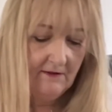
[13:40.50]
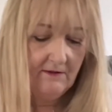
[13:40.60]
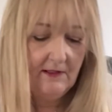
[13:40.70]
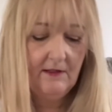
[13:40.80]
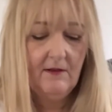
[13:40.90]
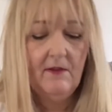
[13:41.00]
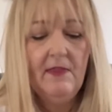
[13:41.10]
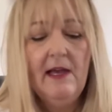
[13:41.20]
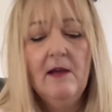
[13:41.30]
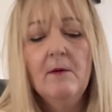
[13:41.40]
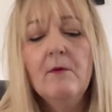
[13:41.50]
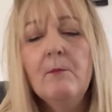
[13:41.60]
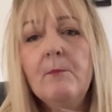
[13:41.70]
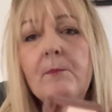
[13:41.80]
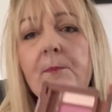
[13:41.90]
Right, that
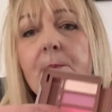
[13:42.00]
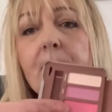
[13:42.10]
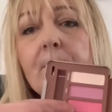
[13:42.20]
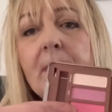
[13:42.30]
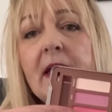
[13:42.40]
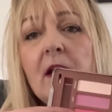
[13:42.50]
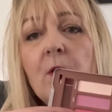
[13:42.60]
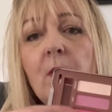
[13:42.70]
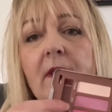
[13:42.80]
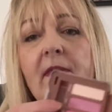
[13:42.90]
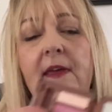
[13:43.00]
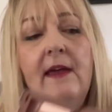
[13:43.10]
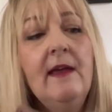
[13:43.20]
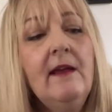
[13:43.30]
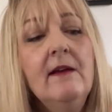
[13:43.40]
pink one
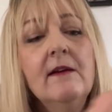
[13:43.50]
there.